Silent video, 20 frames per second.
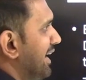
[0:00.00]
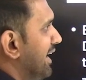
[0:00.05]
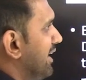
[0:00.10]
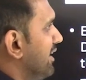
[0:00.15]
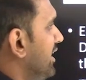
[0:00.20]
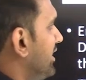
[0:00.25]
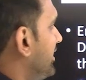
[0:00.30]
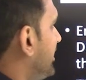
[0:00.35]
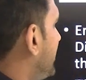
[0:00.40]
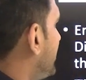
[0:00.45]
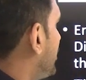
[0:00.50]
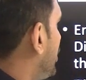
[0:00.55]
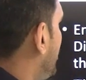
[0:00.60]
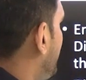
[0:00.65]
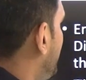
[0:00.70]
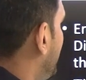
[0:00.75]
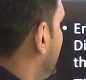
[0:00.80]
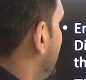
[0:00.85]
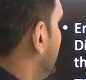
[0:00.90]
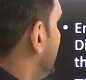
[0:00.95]
neglected
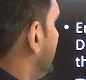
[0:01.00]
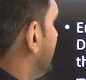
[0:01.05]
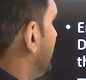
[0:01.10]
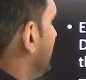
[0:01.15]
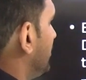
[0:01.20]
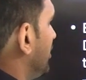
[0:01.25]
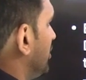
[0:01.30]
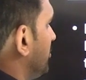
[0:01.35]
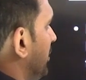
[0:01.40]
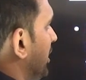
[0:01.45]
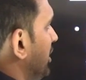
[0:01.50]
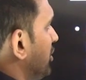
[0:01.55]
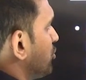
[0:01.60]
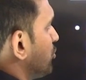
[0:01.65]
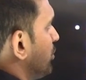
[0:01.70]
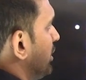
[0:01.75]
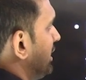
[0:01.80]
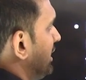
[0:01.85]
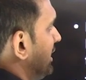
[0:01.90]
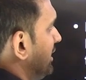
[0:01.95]
tropical diseases by
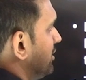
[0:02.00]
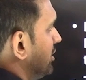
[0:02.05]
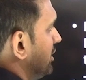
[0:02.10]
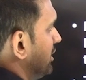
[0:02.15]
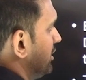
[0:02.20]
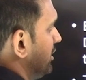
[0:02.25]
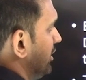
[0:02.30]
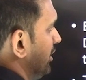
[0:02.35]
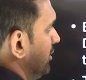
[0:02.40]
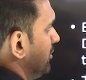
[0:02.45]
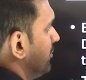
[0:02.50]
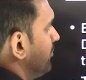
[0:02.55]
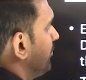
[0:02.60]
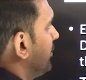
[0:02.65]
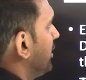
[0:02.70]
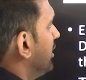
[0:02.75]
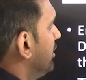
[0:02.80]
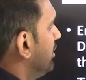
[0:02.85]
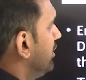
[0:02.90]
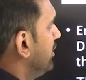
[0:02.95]
2030.
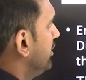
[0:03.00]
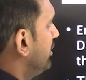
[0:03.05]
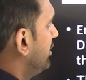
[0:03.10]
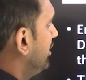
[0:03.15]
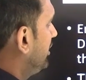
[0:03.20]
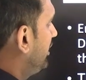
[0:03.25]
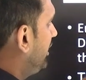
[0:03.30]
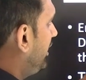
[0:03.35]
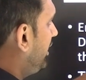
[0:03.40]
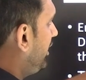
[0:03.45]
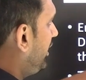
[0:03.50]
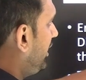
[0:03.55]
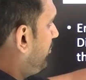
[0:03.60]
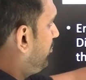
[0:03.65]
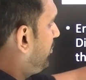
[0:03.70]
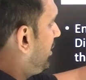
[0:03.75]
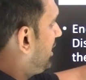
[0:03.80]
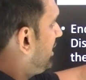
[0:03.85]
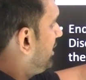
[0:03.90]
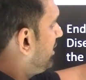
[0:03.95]

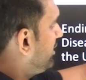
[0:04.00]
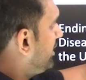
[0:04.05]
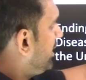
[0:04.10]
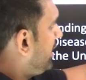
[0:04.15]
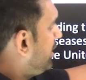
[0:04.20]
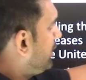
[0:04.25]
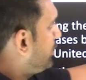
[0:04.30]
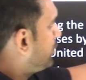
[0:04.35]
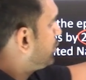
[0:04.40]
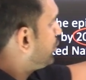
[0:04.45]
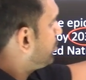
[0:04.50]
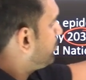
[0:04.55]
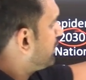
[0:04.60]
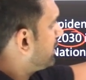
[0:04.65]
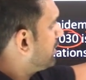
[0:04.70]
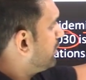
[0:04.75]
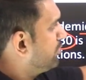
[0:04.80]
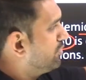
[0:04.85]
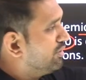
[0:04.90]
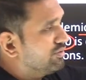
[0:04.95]
Malaria,
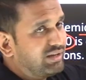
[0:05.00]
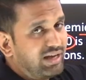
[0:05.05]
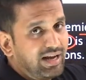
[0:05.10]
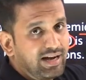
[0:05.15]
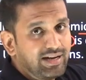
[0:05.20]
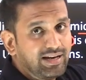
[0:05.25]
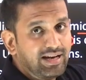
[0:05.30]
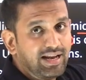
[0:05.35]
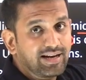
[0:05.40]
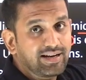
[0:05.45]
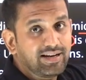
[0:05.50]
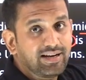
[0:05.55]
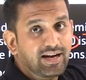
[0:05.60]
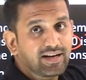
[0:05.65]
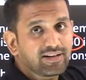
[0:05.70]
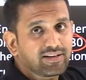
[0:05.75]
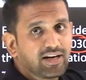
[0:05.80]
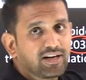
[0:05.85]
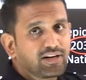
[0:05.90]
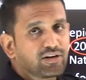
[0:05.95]
tuberculosis and
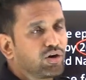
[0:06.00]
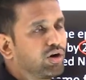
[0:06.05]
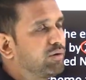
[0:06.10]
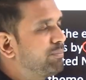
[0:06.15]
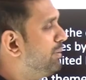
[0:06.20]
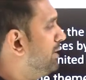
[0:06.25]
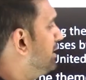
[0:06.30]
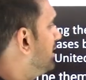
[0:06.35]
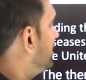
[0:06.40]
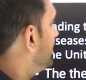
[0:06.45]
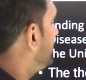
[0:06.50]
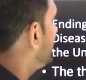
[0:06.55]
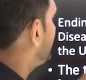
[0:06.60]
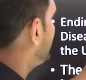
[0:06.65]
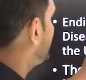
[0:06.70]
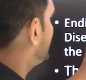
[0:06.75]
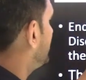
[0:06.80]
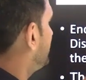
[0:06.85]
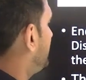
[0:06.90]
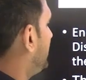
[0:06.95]
neglected tropical
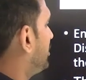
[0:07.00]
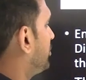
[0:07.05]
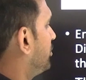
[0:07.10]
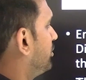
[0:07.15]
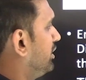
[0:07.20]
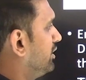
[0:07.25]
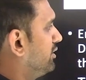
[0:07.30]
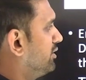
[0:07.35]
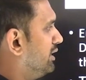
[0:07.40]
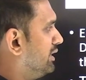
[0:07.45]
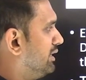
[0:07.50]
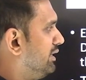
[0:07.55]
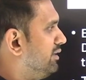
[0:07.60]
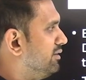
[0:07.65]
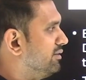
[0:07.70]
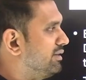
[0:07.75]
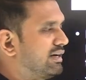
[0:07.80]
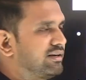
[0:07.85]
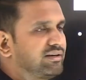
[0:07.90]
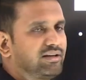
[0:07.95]
diseases by 2030.
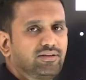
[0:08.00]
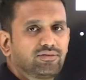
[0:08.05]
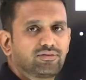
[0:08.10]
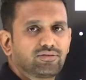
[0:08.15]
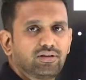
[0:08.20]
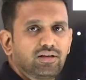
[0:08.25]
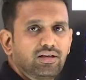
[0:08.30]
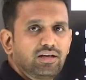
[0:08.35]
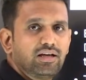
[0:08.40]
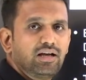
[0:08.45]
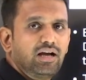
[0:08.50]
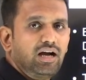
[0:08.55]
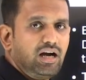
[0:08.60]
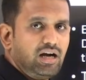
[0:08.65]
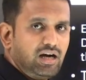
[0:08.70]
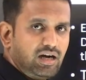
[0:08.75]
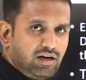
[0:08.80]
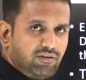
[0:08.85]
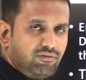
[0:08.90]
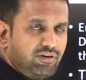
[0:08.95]
That is
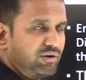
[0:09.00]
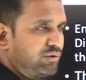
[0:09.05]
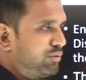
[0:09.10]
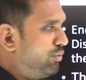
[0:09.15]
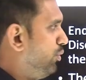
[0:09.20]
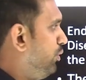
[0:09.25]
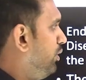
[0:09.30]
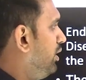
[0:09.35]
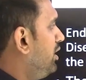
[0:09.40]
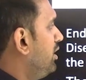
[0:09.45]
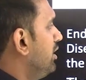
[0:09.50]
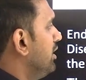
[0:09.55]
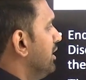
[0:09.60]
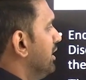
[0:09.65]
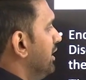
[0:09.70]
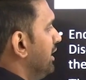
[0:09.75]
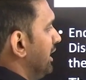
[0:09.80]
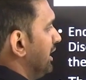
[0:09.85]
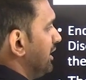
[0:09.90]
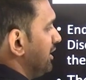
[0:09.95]
our goal.
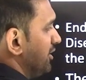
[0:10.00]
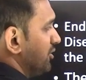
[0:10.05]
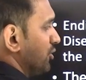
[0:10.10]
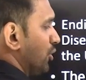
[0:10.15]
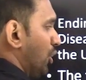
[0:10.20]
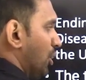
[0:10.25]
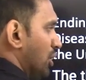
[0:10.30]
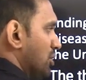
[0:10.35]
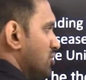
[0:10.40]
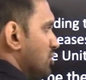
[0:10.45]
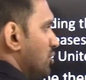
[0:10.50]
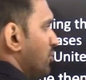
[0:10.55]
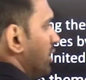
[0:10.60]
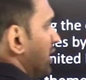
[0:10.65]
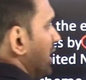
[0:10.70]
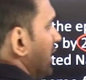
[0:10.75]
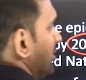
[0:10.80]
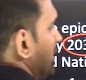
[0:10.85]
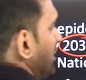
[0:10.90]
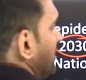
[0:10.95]
It is also
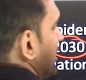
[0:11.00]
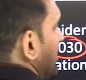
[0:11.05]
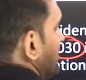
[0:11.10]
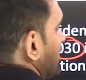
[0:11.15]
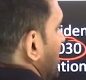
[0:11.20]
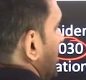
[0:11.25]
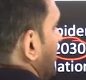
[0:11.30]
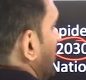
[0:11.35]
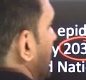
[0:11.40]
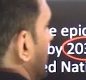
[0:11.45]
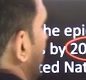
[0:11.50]
one of the sustainable